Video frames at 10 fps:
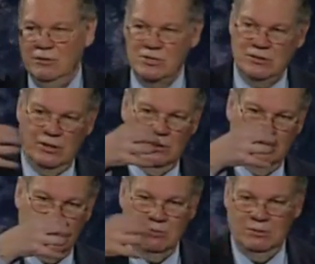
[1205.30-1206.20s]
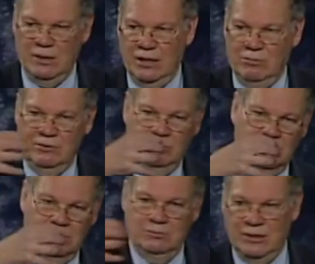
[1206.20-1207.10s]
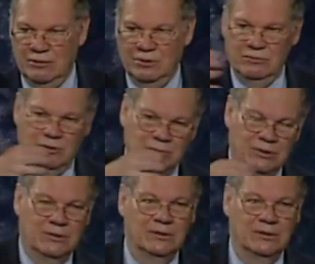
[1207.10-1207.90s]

egg would sort of go forward, backward, forward, backward, forward.